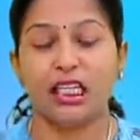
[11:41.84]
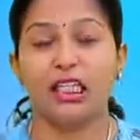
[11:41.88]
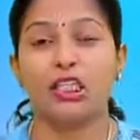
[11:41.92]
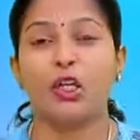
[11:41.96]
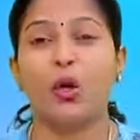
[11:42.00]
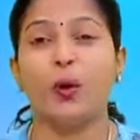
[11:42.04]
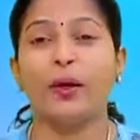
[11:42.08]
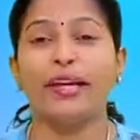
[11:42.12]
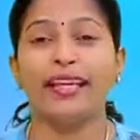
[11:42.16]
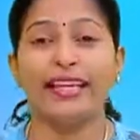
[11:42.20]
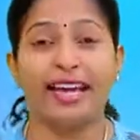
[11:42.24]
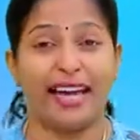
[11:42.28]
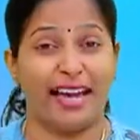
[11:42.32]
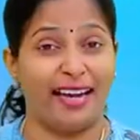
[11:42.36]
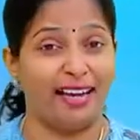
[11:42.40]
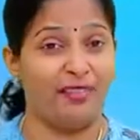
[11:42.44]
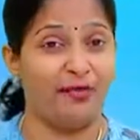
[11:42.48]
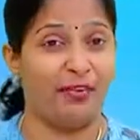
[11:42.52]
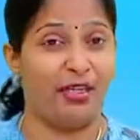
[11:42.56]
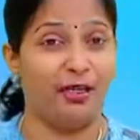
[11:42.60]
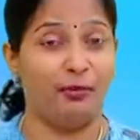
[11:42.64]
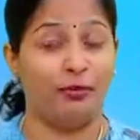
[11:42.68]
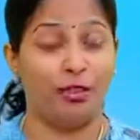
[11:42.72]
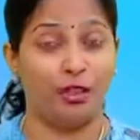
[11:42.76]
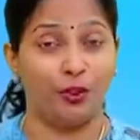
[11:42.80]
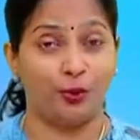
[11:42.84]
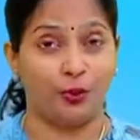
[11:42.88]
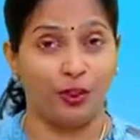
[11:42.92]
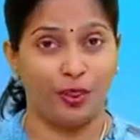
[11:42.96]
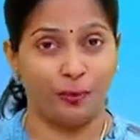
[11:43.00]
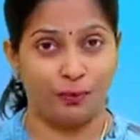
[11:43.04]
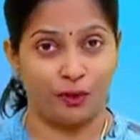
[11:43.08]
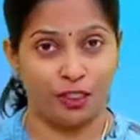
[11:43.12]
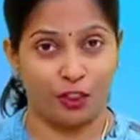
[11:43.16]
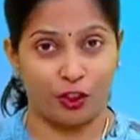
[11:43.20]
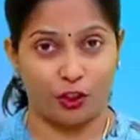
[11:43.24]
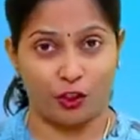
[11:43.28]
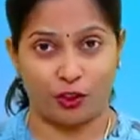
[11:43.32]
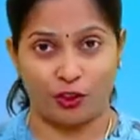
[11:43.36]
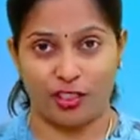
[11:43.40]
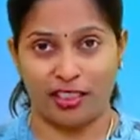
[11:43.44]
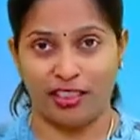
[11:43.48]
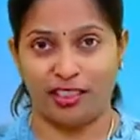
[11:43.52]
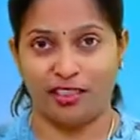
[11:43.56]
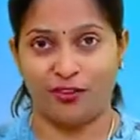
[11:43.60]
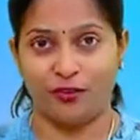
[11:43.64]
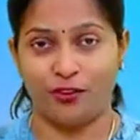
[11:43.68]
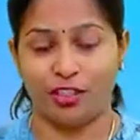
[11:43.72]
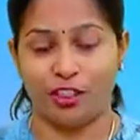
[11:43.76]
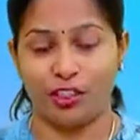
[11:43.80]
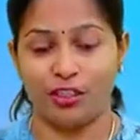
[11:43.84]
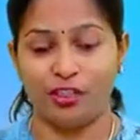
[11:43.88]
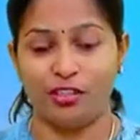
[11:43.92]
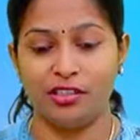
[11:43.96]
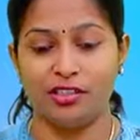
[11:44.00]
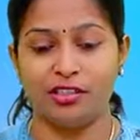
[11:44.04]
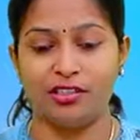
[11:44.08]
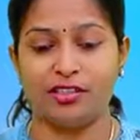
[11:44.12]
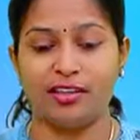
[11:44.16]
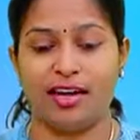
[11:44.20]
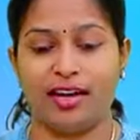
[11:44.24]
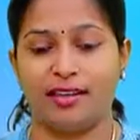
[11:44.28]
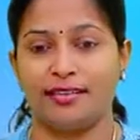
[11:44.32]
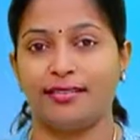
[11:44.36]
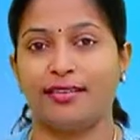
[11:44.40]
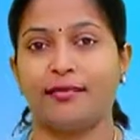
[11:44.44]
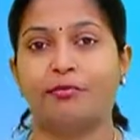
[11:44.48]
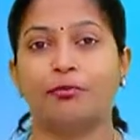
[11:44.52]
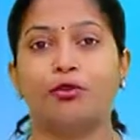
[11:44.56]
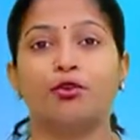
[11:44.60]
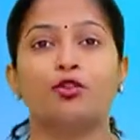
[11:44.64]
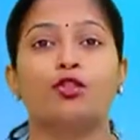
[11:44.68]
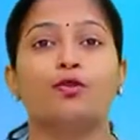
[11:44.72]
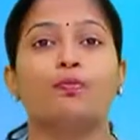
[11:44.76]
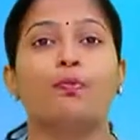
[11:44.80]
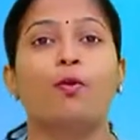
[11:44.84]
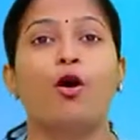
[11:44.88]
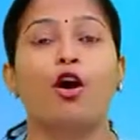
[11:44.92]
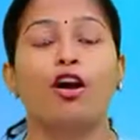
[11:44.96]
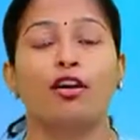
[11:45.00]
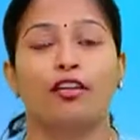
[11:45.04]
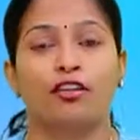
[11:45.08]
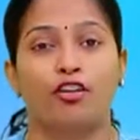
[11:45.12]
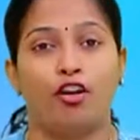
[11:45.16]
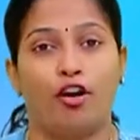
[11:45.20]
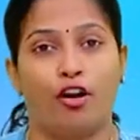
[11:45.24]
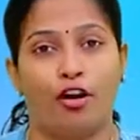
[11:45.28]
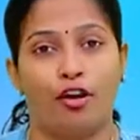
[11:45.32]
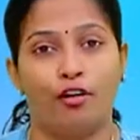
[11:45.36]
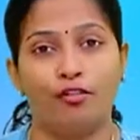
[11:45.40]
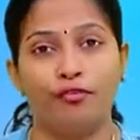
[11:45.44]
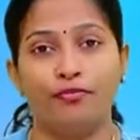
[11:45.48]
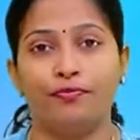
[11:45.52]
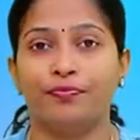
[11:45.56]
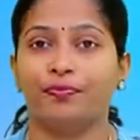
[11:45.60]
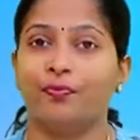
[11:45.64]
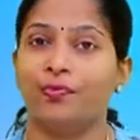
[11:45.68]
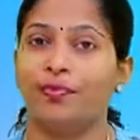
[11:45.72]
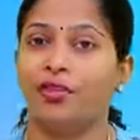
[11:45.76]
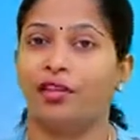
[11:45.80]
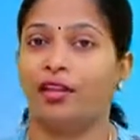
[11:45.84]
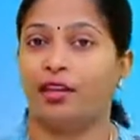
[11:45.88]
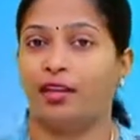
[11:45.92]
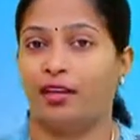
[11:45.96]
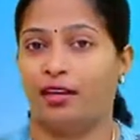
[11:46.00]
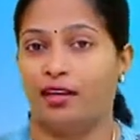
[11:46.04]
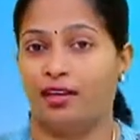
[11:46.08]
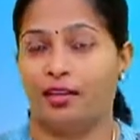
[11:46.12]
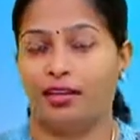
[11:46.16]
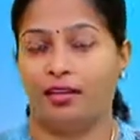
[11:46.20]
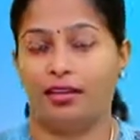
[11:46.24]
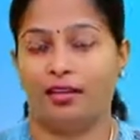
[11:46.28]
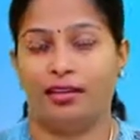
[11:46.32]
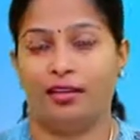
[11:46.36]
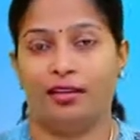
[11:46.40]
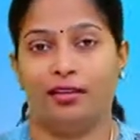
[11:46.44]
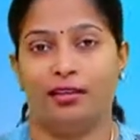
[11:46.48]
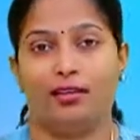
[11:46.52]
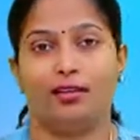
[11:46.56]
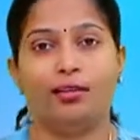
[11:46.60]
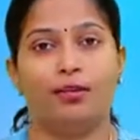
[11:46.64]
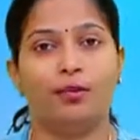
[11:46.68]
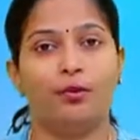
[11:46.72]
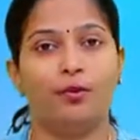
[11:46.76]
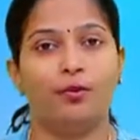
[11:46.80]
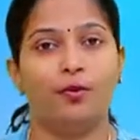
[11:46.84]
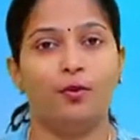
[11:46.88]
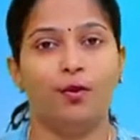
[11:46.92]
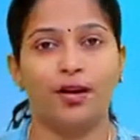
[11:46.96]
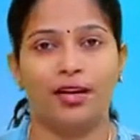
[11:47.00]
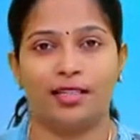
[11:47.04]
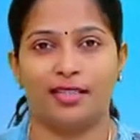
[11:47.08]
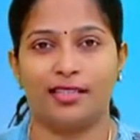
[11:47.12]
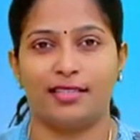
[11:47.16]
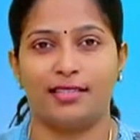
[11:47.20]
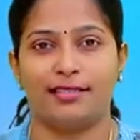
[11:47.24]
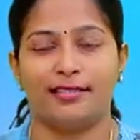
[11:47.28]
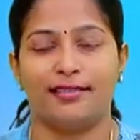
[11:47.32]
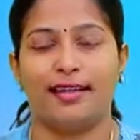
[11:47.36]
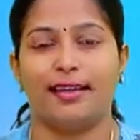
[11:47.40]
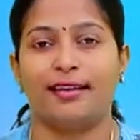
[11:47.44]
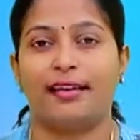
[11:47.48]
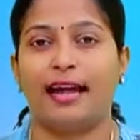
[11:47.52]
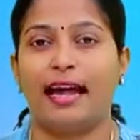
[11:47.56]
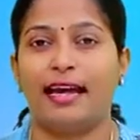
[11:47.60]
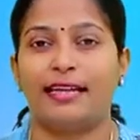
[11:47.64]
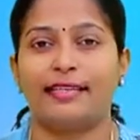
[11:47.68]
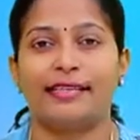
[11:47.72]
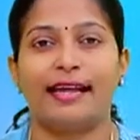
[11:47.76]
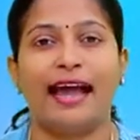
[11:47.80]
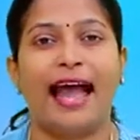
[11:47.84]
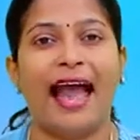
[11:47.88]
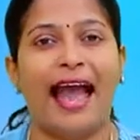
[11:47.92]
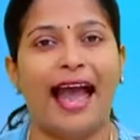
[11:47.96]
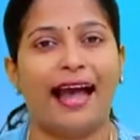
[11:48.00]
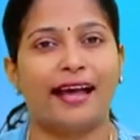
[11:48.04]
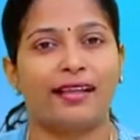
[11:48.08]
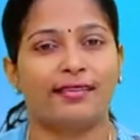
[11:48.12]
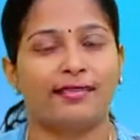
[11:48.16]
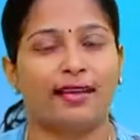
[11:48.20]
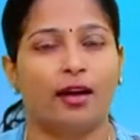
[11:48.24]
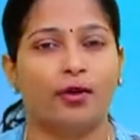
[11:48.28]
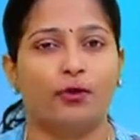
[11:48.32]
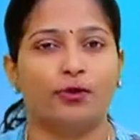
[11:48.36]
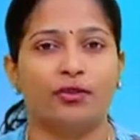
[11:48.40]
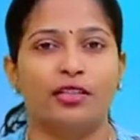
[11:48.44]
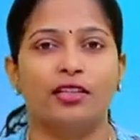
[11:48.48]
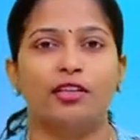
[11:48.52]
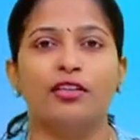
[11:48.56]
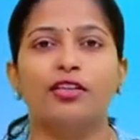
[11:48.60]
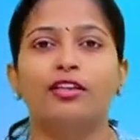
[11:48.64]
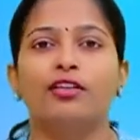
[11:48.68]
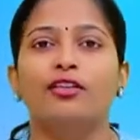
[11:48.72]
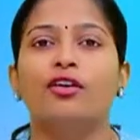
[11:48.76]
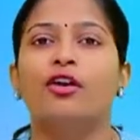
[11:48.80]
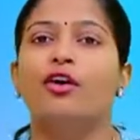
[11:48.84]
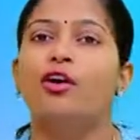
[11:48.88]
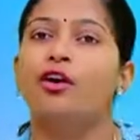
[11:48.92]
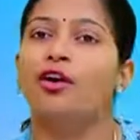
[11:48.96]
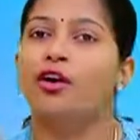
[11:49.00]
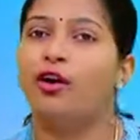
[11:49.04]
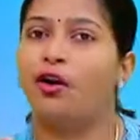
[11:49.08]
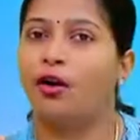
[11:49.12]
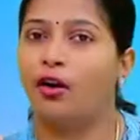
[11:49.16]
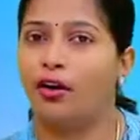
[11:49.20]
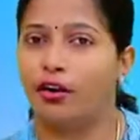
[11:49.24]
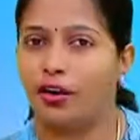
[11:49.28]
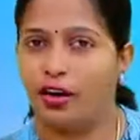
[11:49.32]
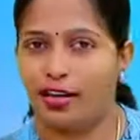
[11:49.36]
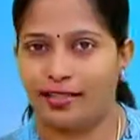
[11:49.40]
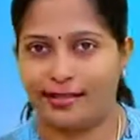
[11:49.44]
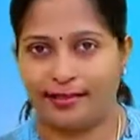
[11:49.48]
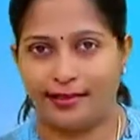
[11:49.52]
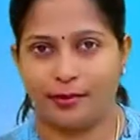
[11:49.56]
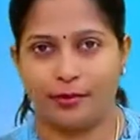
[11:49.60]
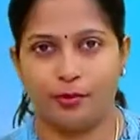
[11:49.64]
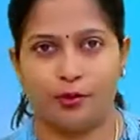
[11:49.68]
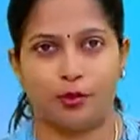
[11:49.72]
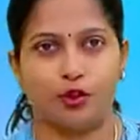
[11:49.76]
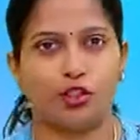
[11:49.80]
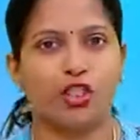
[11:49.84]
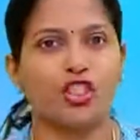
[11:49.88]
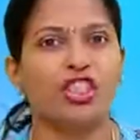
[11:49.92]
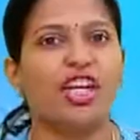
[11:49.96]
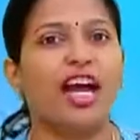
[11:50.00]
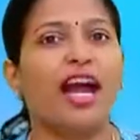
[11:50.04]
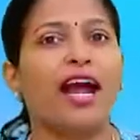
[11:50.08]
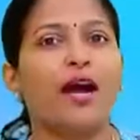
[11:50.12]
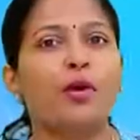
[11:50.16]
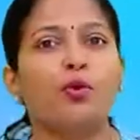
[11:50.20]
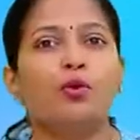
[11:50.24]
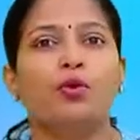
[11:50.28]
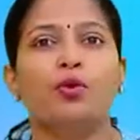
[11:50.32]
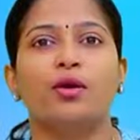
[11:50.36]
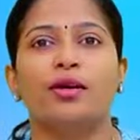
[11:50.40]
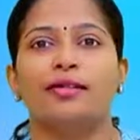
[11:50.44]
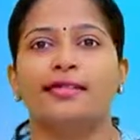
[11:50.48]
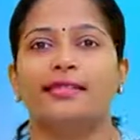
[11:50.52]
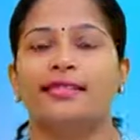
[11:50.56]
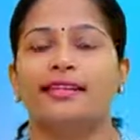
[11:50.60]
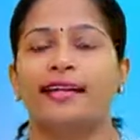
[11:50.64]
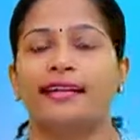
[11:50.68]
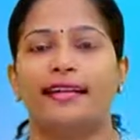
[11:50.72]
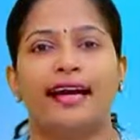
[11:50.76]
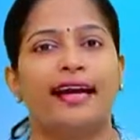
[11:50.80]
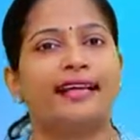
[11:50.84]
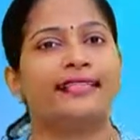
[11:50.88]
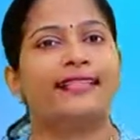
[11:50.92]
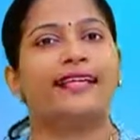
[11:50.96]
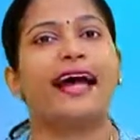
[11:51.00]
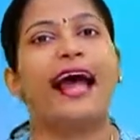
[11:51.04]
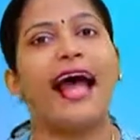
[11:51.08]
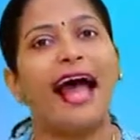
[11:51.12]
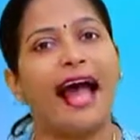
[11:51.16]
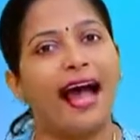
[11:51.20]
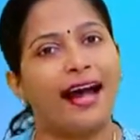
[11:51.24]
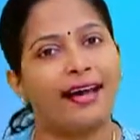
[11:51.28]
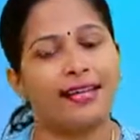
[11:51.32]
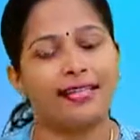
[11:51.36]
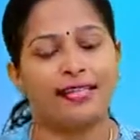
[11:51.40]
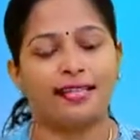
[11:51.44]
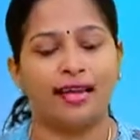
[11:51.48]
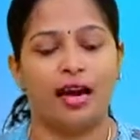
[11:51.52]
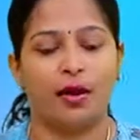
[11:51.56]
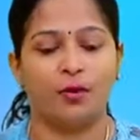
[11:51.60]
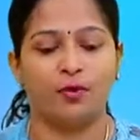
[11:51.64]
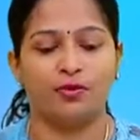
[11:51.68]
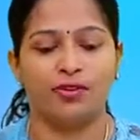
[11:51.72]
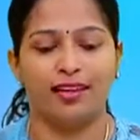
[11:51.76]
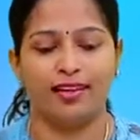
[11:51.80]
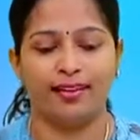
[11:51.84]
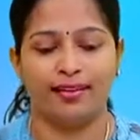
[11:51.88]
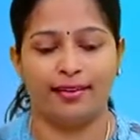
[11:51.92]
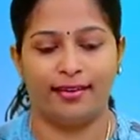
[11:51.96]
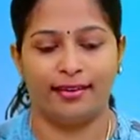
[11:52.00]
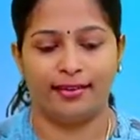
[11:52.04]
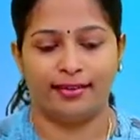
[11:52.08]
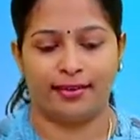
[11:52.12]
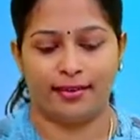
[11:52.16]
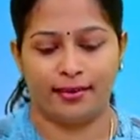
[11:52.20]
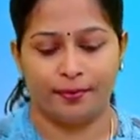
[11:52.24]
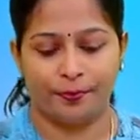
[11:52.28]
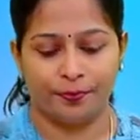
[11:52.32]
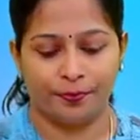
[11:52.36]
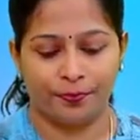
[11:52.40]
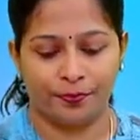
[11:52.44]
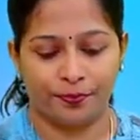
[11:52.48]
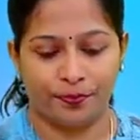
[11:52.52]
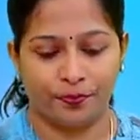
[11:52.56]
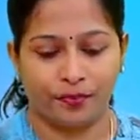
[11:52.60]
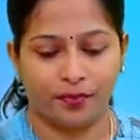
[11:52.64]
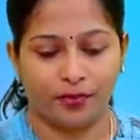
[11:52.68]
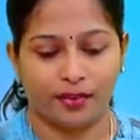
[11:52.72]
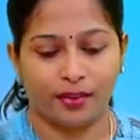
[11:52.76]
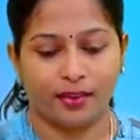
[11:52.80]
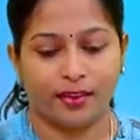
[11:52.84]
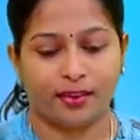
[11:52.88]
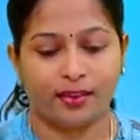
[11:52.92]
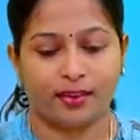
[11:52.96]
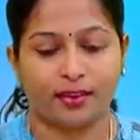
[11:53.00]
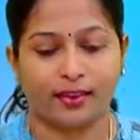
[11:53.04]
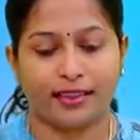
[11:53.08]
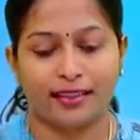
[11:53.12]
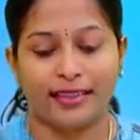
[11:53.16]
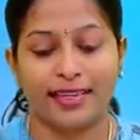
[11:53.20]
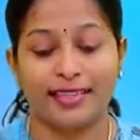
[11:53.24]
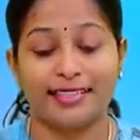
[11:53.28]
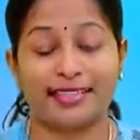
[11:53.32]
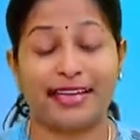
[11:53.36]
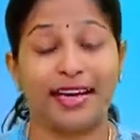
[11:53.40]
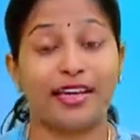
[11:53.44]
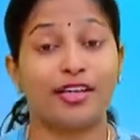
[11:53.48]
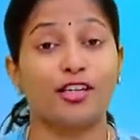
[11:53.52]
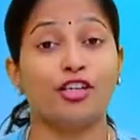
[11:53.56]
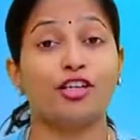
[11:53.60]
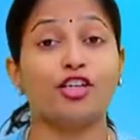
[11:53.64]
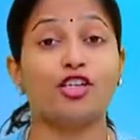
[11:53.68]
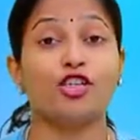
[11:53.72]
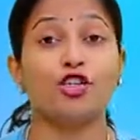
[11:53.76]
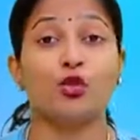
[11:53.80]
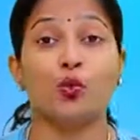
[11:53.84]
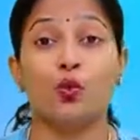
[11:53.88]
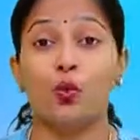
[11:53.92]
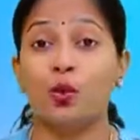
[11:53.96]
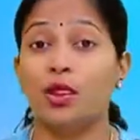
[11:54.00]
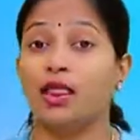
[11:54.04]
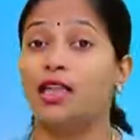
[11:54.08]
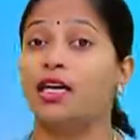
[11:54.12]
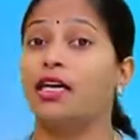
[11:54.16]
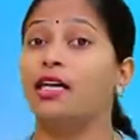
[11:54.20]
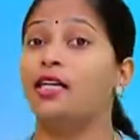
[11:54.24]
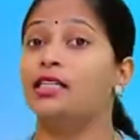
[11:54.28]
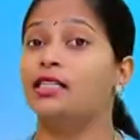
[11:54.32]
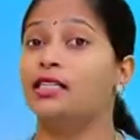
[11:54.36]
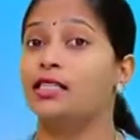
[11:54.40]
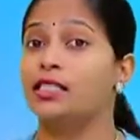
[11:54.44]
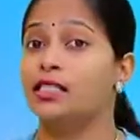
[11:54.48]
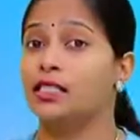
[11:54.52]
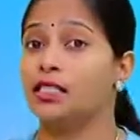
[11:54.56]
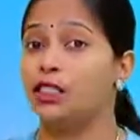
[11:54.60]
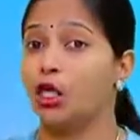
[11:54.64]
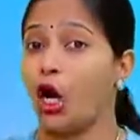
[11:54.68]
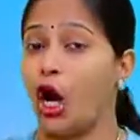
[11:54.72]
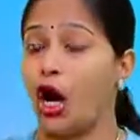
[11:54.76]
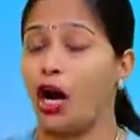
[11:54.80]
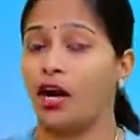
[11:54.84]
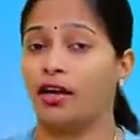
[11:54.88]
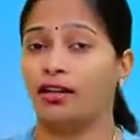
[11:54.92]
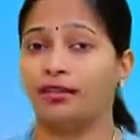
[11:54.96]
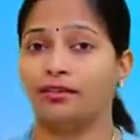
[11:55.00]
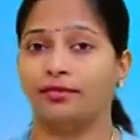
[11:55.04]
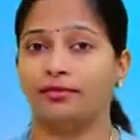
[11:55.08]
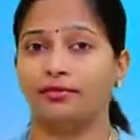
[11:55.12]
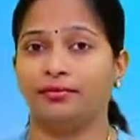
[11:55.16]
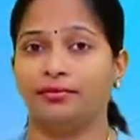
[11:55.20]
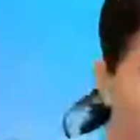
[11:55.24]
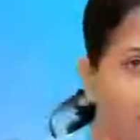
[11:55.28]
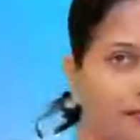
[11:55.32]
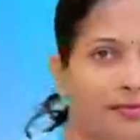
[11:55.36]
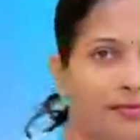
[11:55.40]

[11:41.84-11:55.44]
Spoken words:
So again, we'll be doing picture reading. The children, ask them to spot a lot of words that has ah sound in it, or ask them to share words that has ah sound in it. Let's get into the song.